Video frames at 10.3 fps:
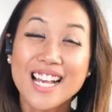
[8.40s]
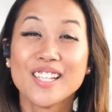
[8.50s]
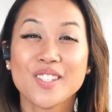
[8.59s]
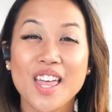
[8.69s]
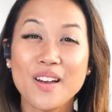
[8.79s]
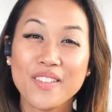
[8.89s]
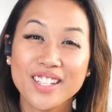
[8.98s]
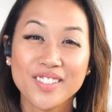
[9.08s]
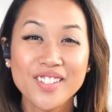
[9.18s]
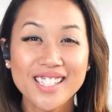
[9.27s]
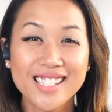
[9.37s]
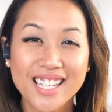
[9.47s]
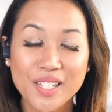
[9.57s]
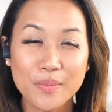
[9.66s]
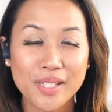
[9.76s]
So that way you could
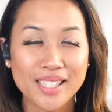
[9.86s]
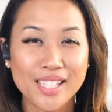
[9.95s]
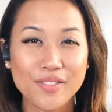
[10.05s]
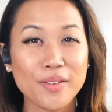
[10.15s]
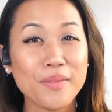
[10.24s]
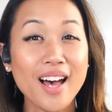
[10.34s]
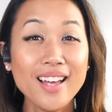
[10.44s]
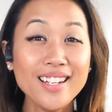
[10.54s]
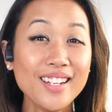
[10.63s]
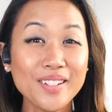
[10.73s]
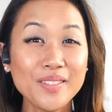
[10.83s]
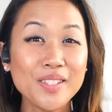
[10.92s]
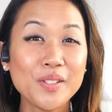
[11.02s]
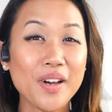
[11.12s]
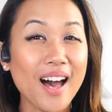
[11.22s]
take your business from unknown
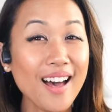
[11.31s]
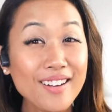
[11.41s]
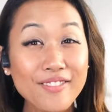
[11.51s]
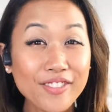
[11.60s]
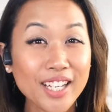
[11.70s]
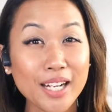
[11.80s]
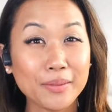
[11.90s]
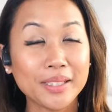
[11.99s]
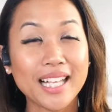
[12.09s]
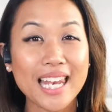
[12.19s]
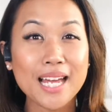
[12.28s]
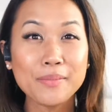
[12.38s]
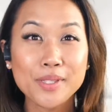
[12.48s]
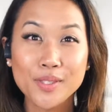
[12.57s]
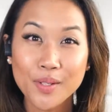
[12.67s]
to unforgettable. And
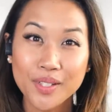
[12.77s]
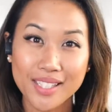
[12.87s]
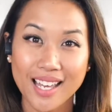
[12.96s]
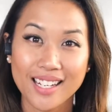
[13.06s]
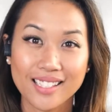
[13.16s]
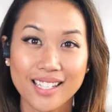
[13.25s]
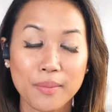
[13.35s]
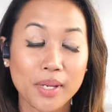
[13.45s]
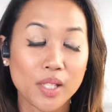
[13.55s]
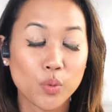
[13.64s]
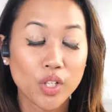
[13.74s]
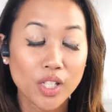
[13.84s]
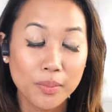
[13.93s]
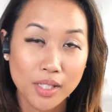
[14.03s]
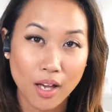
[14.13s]
I'm so excited today because we're
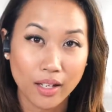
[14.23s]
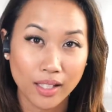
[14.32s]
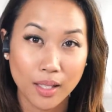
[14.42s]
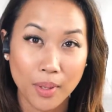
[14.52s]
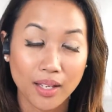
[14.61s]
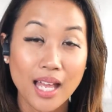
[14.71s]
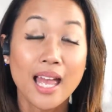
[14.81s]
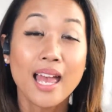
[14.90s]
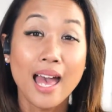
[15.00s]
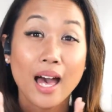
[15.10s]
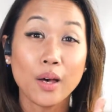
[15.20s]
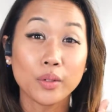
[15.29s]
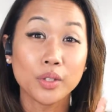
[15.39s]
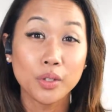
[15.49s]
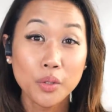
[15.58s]
going to be talking about how
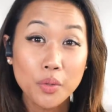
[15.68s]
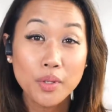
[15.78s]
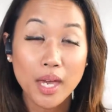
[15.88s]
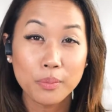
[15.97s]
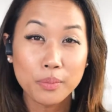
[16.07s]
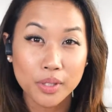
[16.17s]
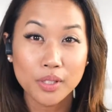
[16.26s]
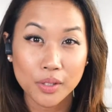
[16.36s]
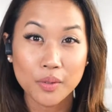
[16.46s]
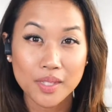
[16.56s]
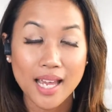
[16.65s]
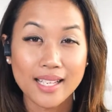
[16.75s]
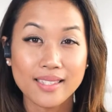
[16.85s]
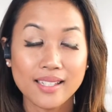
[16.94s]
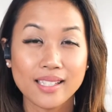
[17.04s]
you can produce
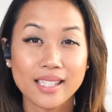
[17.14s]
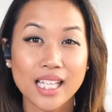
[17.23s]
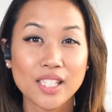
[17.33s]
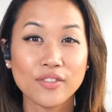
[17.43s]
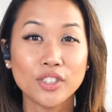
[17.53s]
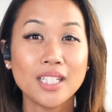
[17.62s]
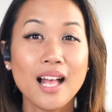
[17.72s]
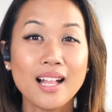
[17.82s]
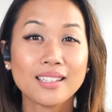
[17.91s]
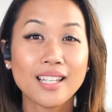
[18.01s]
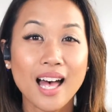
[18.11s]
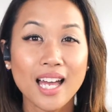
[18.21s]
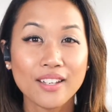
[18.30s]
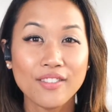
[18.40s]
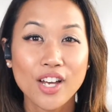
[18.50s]
a successful
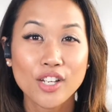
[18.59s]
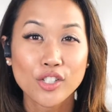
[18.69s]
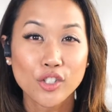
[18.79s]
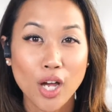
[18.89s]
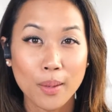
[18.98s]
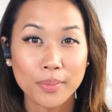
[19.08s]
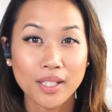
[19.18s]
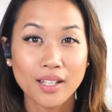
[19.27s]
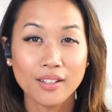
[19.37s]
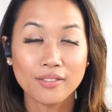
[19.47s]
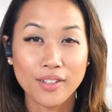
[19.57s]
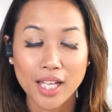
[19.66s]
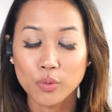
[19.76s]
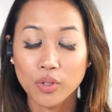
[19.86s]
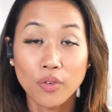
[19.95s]
live shopping
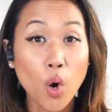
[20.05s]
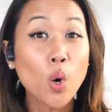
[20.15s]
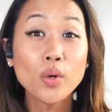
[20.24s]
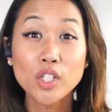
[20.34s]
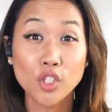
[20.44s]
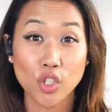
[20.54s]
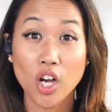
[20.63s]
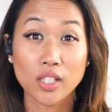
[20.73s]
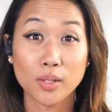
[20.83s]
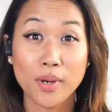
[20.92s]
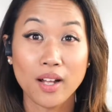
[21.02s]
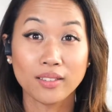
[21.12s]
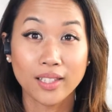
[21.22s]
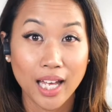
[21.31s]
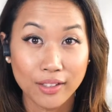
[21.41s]
event. We've always talked
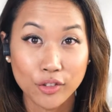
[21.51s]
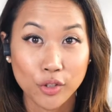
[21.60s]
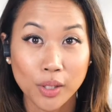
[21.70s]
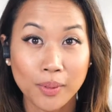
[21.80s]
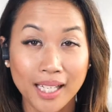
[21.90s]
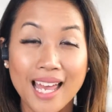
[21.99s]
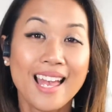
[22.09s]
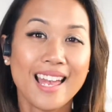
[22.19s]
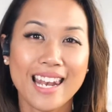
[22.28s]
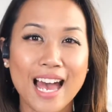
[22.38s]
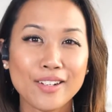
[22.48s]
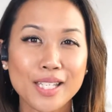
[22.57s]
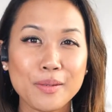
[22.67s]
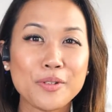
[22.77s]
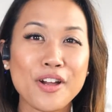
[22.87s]
about live streaming and how to
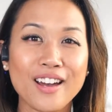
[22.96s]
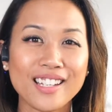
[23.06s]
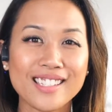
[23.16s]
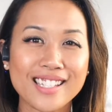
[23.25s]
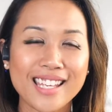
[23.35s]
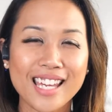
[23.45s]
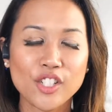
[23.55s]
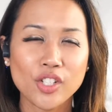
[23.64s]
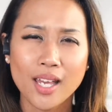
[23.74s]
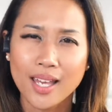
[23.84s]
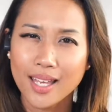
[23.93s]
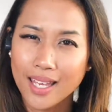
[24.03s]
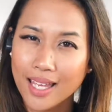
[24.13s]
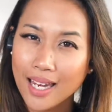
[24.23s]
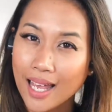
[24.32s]
keep your audience engaged
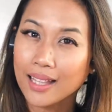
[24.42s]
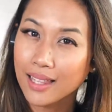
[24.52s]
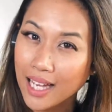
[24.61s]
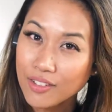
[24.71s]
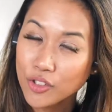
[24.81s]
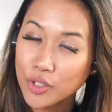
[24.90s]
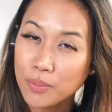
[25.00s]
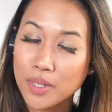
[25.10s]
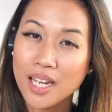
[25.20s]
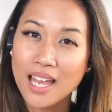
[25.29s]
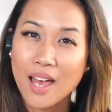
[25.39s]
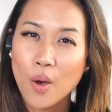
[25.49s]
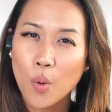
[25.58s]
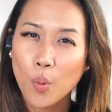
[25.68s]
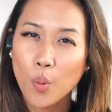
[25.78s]
in a live stream, but
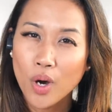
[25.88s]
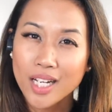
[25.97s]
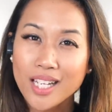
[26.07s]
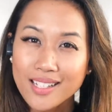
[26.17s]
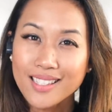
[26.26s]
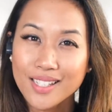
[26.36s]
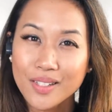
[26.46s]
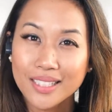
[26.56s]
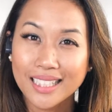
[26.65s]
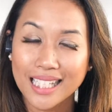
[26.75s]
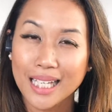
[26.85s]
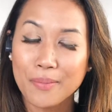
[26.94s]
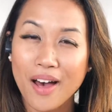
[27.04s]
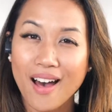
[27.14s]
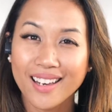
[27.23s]
what do you do to
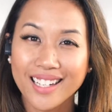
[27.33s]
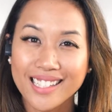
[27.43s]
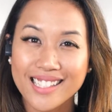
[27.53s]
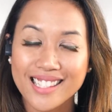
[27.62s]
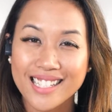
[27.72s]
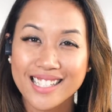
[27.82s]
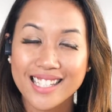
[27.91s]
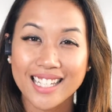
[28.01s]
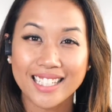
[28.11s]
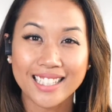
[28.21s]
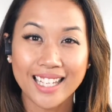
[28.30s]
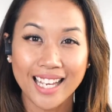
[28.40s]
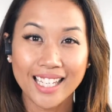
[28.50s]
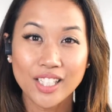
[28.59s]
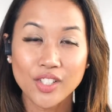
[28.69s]
keep audiences
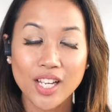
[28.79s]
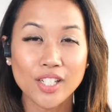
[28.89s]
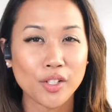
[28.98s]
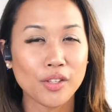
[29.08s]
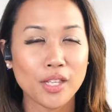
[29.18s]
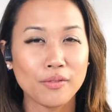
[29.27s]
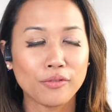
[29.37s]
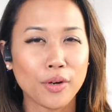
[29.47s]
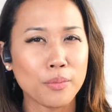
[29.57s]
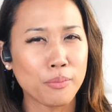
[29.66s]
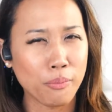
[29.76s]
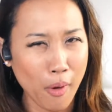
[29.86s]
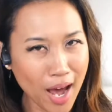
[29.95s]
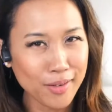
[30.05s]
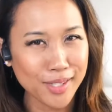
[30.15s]
engaged and turn them from
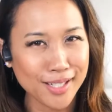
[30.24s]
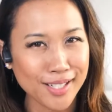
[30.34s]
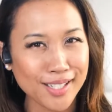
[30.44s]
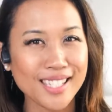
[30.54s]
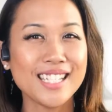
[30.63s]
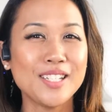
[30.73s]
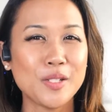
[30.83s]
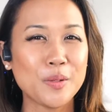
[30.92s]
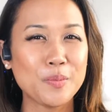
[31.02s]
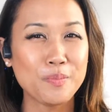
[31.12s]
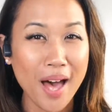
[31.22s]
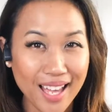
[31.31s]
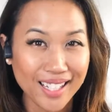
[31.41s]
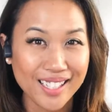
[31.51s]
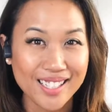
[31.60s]
browsers into
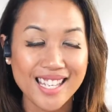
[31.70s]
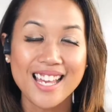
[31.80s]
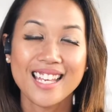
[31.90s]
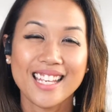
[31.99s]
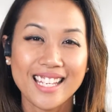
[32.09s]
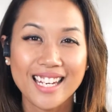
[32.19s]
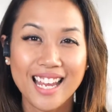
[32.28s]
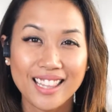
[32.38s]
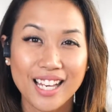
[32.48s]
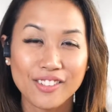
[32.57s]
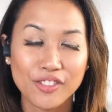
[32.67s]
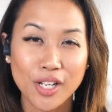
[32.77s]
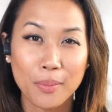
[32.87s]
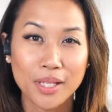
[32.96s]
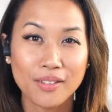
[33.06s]
buyers in a live
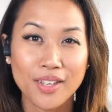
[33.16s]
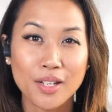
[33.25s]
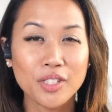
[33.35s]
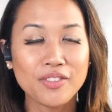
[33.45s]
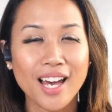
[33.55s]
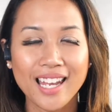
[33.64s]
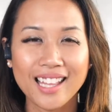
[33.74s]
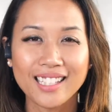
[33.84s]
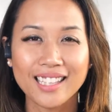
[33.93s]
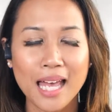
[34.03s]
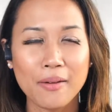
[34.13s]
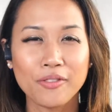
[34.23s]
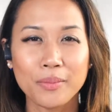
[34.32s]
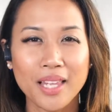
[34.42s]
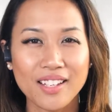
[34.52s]
shopping event? We've got Helen Lam
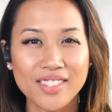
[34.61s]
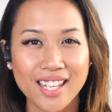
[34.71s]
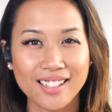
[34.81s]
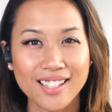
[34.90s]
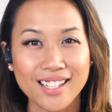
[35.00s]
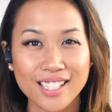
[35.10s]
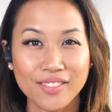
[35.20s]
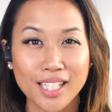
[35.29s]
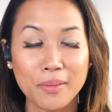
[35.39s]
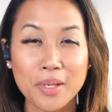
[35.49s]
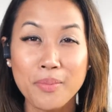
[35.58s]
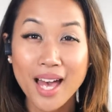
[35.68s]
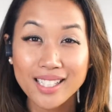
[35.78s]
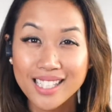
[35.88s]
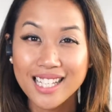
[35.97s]
from Livescale.tv coming
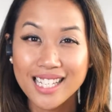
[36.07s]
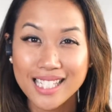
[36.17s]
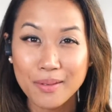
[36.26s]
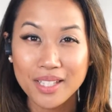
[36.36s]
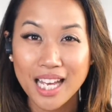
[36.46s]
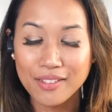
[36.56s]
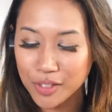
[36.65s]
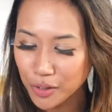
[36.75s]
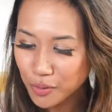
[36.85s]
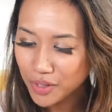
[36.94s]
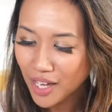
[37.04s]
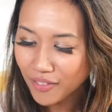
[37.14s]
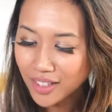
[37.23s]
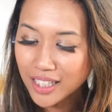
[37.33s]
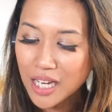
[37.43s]
back to Lights Camera Live, so you
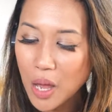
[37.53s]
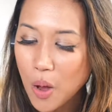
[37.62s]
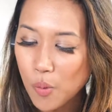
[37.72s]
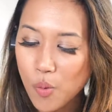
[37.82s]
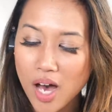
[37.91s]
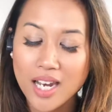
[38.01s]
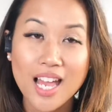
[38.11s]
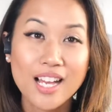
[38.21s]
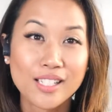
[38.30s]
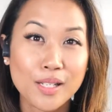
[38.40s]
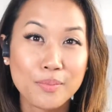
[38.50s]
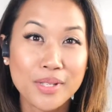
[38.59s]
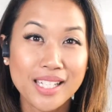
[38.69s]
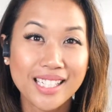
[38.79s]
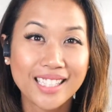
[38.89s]
definitely want to
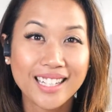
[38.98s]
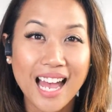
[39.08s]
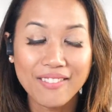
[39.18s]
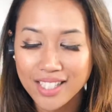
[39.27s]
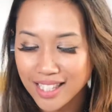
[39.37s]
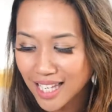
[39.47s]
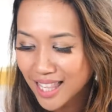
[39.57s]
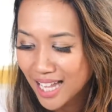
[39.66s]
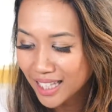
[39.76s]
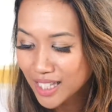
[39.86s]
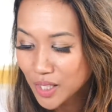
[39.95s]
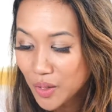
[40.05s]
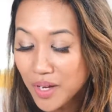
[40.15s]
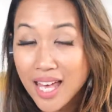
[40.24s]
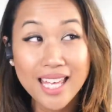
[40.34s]
be here. Having said that, let's
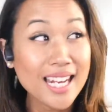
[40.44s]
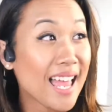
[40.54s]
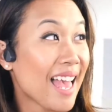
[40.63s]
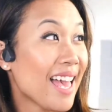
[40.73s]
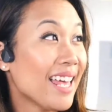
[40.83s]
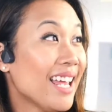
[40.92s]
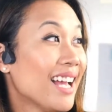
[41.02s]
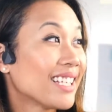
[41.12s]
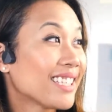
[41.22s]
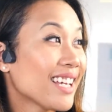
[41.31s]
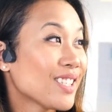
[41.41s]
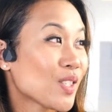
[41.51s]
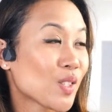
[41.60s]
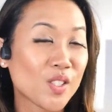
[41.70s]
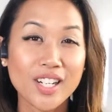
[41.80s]
go ahead and get
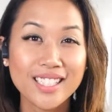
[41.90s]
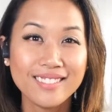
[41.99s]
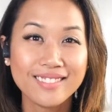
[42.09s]
started.